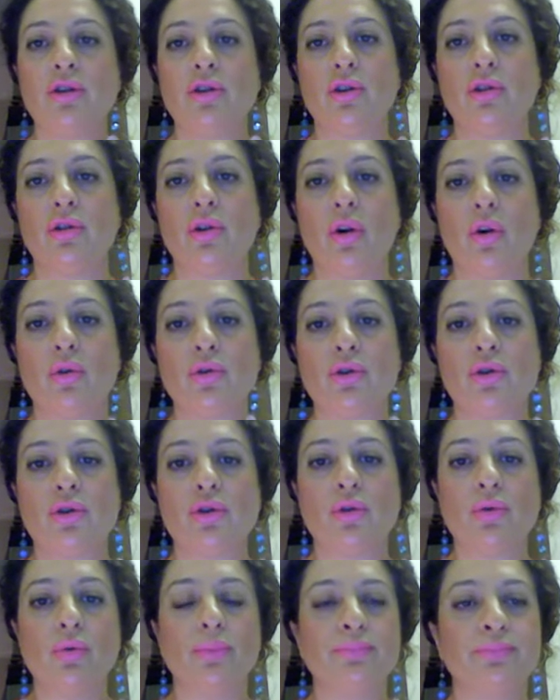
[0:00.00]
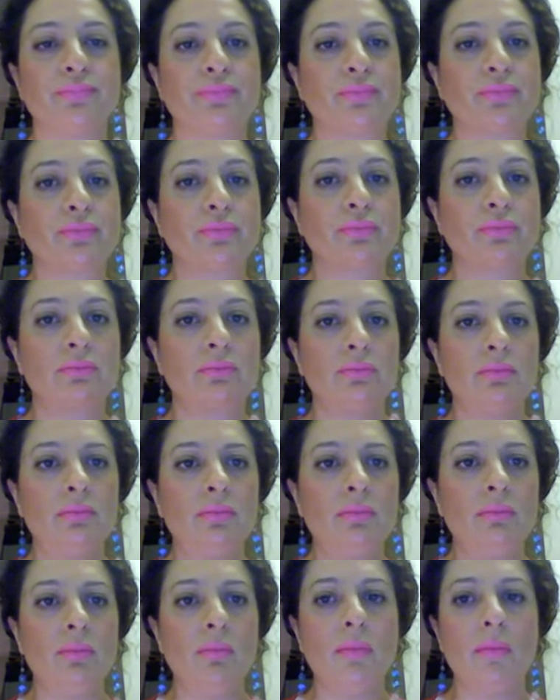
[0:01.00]
to
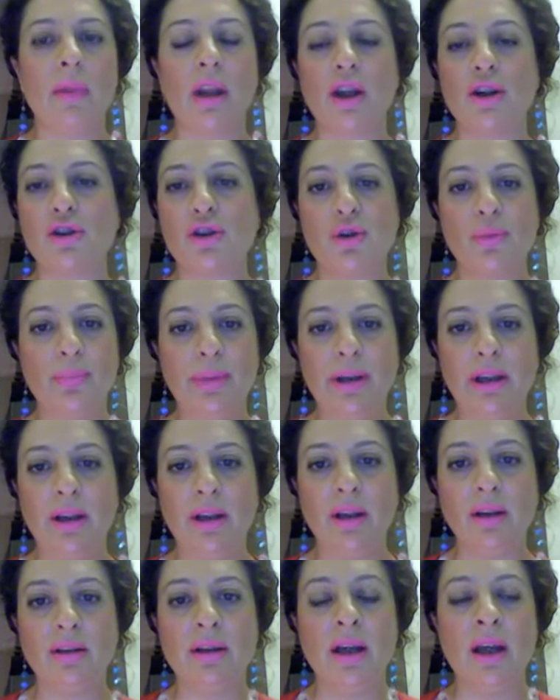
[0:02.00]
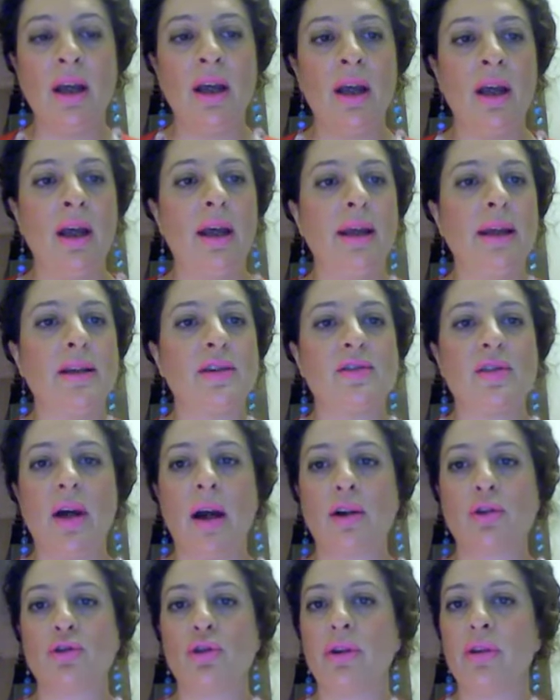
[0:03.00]
pin, is
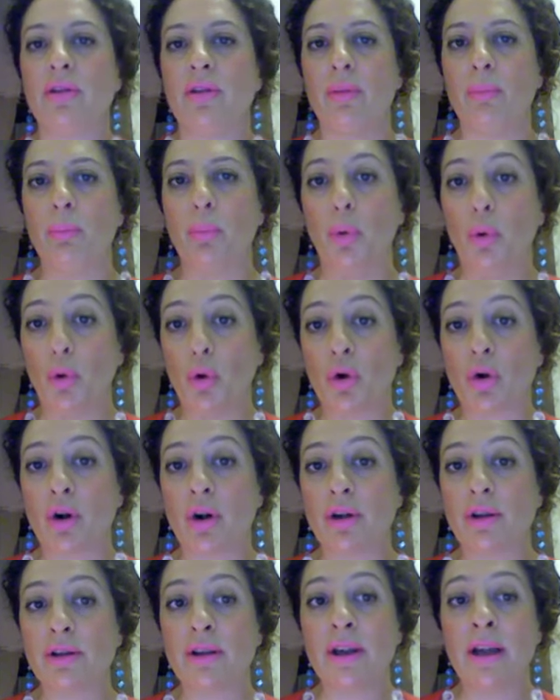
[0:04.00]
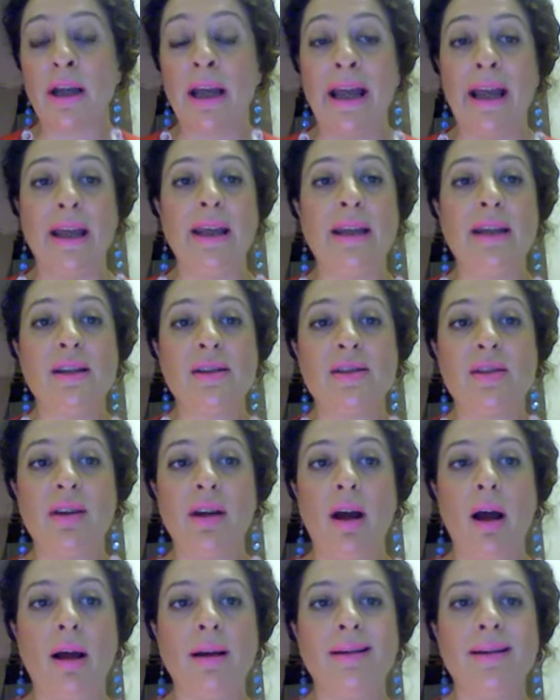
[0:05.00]
actually the board, is
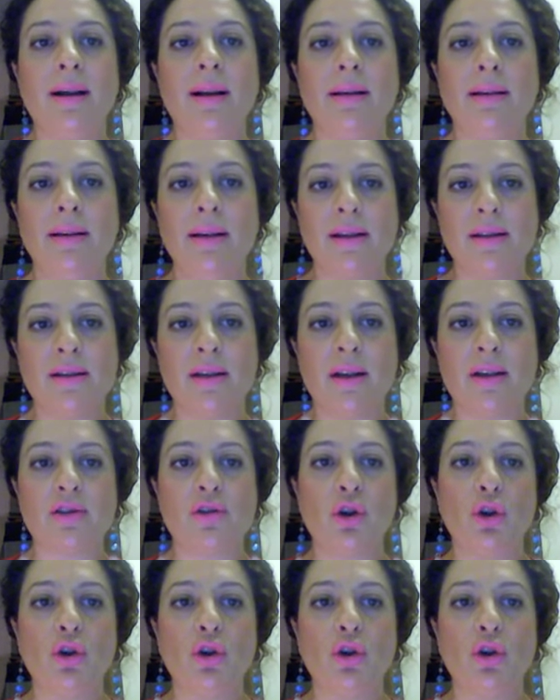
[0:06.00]
the analytics.